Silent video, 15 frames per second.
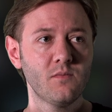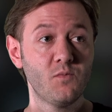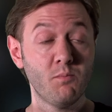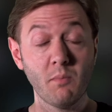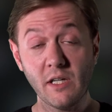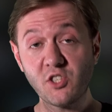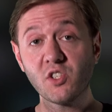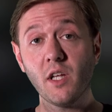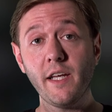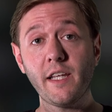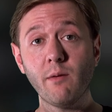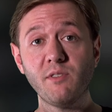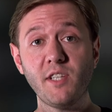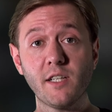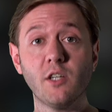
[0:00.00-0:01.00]
much
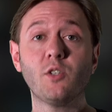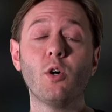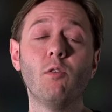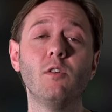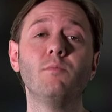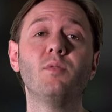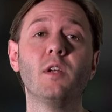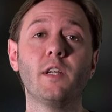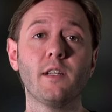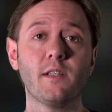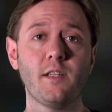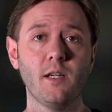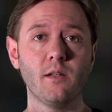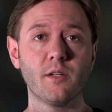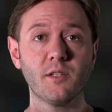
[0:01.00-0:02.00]
like it would take a cold-blooded
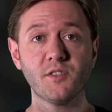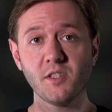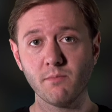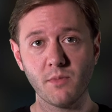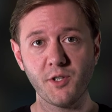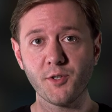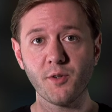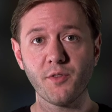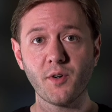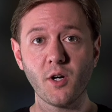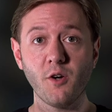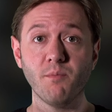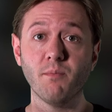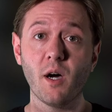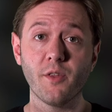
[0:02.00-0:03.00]
killer to murder their
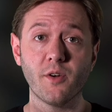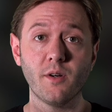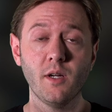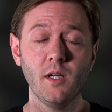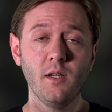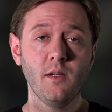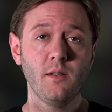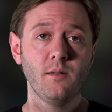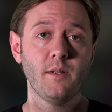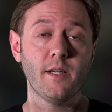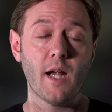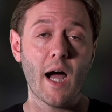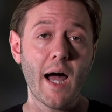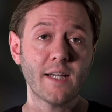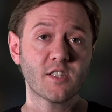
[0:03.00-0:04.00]
own mother
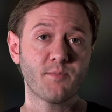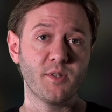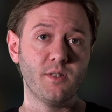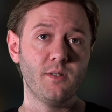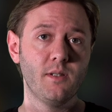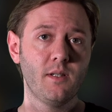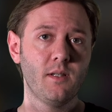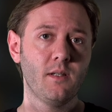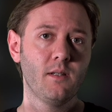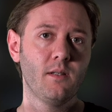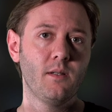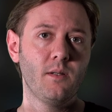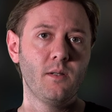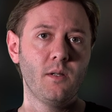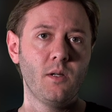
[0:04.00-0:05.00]
in a hospital.
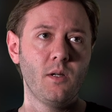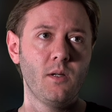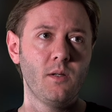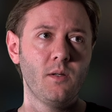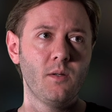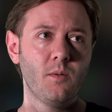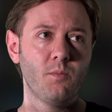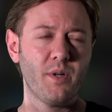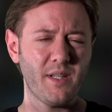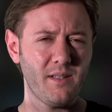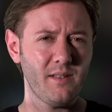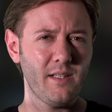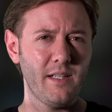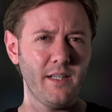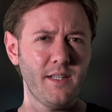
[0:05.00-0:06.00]

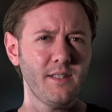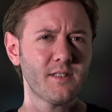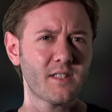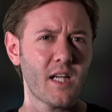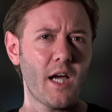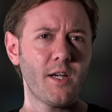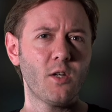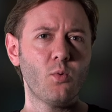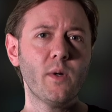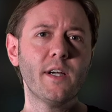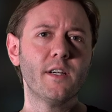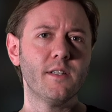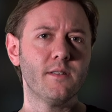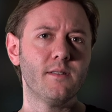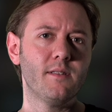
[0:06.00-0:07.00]
But it is kind of
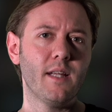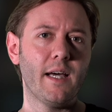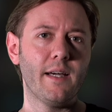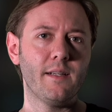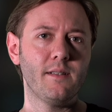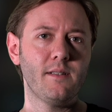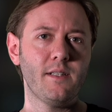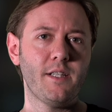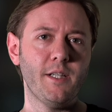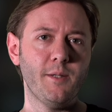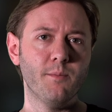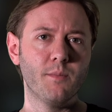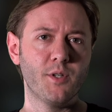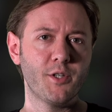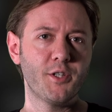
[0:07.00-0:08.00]
weird that he
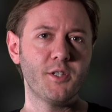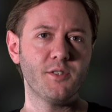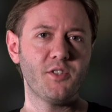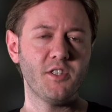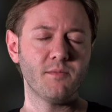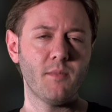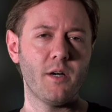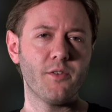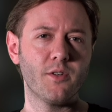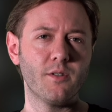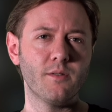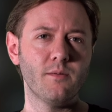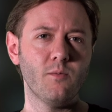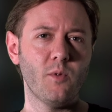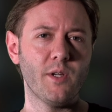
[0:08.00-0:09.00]
murders his
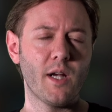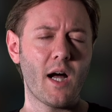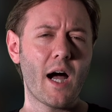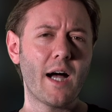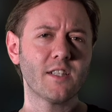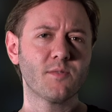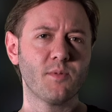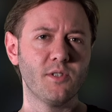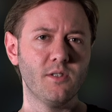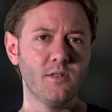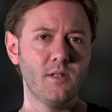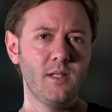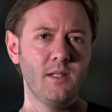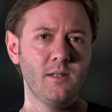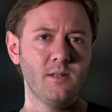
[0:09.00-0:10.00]
mother in a
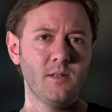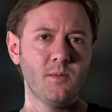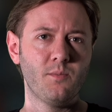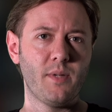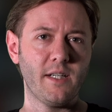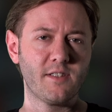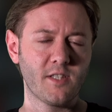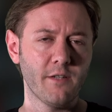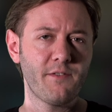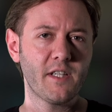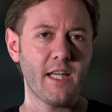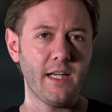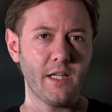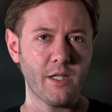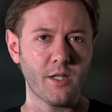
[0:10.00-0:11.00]
hospital by
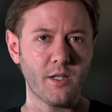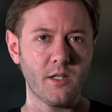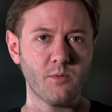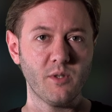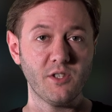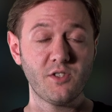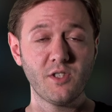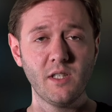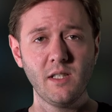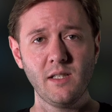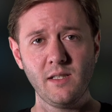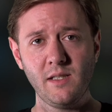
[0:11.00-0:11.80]
suffocating her, which